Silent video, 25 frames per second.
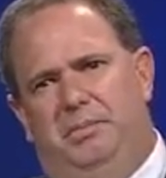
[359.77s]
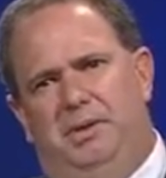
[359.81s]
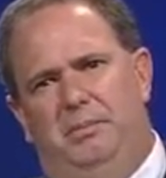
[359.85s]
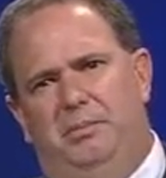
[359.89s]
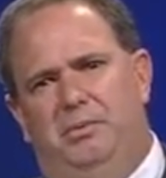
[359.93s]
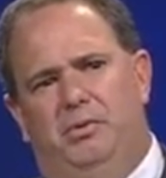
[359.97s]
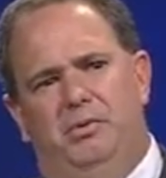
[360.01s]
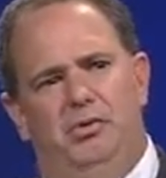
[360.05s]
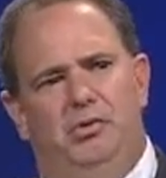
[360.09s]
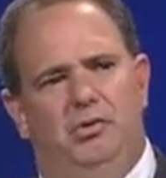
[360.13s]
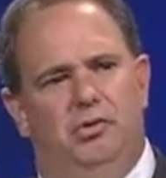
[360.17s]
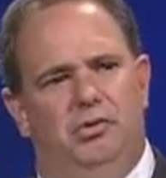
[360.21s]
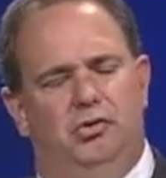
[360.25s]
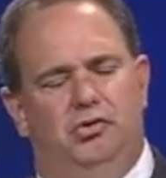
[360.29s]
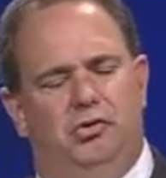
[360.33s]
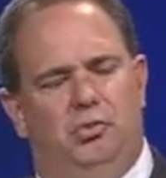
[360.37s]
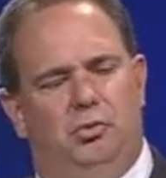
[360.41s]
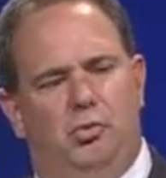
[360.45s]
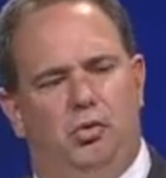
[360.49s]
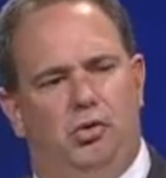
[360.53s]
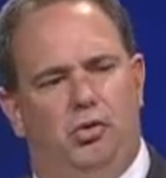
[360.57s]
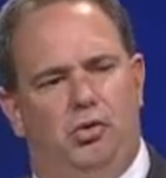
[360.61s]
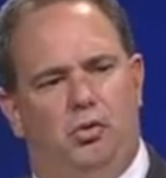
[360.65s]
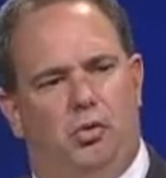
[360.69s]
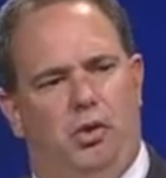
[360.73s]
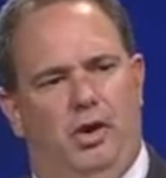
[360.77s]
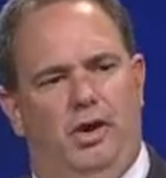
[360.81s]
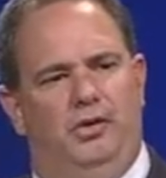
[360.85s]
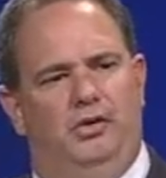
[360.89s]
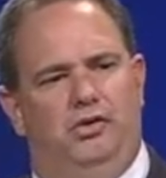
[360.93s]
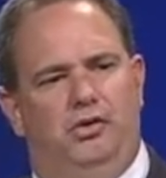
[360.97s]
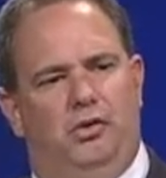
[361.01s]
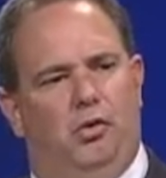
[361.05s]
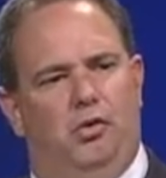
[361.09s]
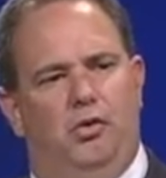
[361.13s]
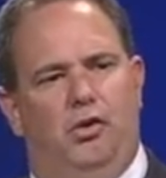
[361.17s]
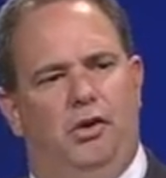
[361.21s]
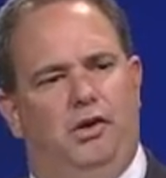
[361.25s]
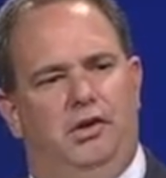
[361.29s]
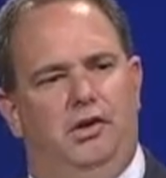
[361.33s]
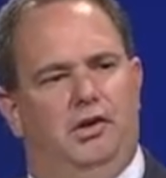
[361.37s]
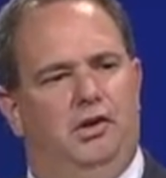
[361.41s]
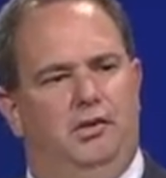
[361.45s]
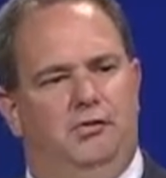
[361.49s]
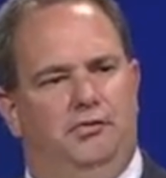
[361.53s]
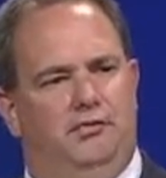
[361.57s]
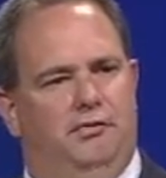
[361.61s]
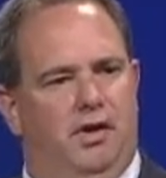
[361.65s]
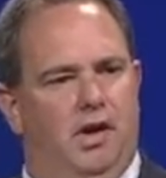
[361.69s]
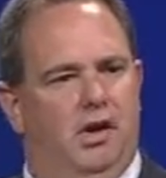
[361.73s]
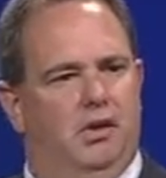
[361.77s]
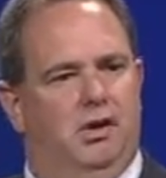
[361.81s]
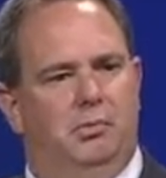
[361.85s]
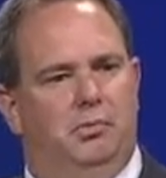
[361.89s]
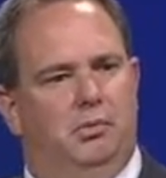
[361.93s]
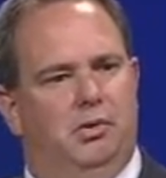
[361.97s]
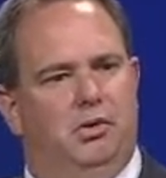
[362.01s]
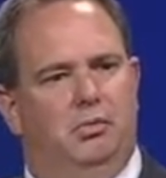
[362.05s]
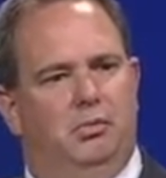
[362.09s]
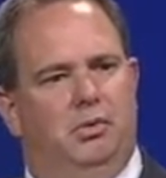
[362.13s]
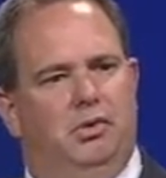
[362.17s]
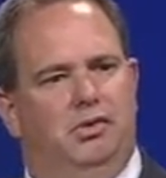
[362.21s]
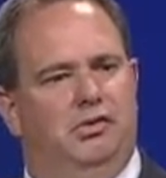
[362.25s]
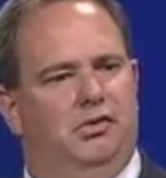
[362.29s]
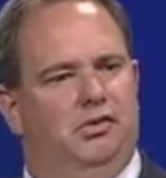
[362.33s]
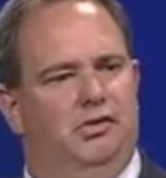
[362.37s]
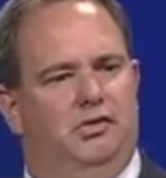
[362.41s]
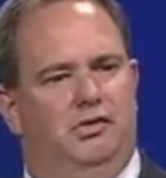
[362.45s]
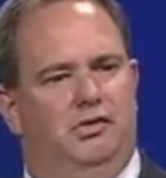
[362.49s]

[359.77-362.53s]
people use the word transit-oriented development,